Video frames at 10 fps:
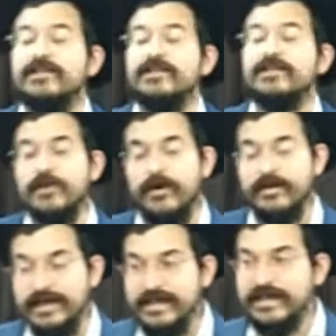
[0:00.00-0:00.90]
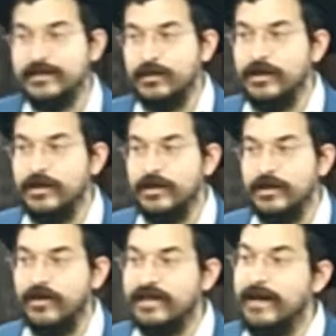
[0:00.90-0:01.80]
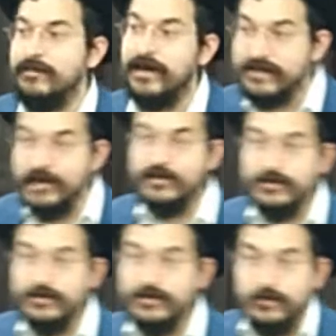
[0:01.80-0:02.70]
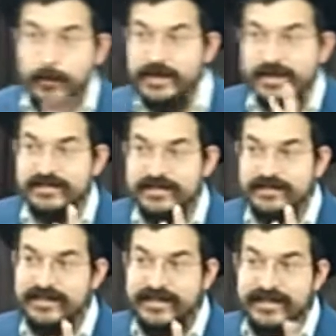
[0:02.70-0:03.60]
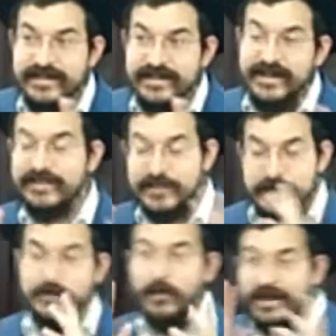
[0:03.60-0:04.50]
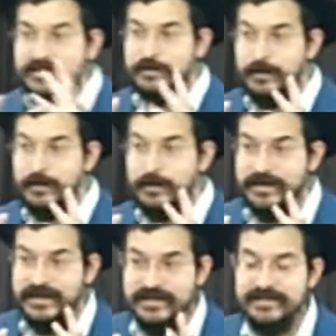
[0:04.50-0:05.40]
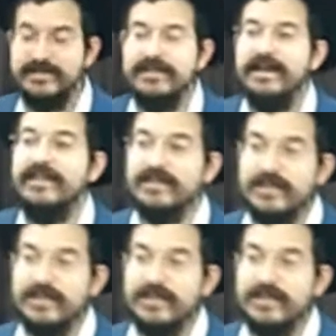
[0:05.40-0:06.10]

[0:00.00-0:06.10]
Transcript: So he thinks it was holy all the time. I'll tell you, there's two opinions. I'll explain you why there's two opinions. There's